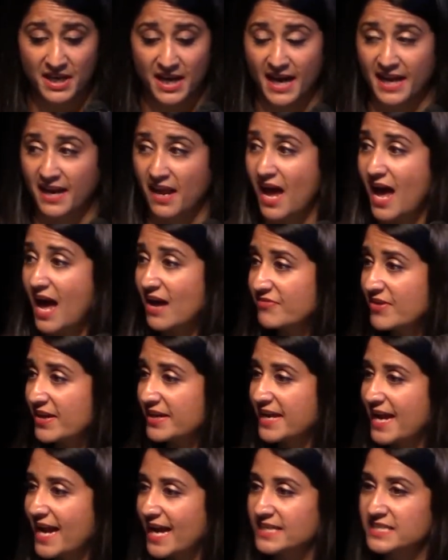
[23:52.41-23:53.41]
and I have had
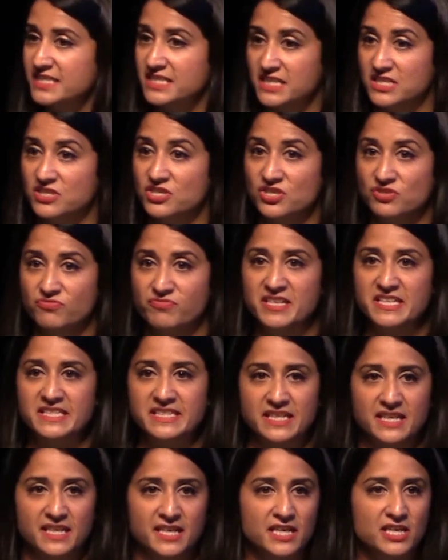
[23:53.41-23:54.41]
a candidate just
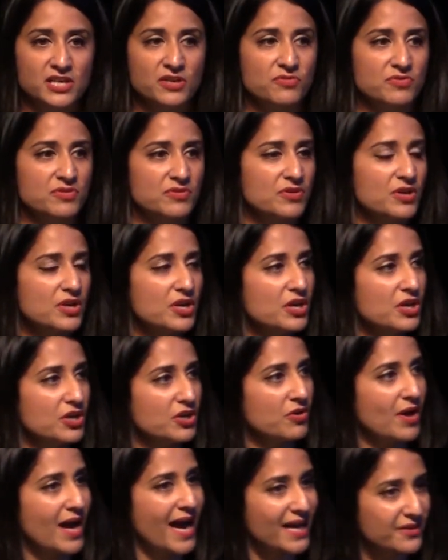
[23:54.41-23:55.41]
recently
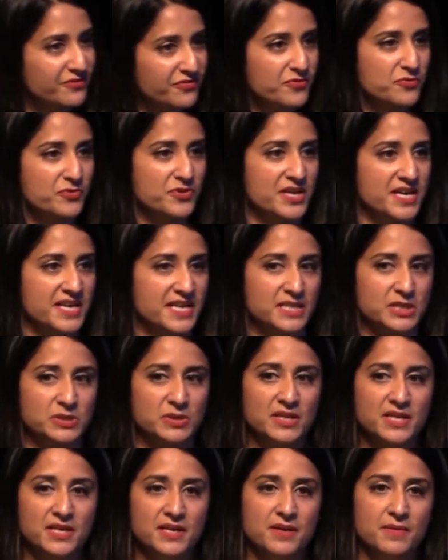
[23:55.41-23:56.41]
who had 4 years,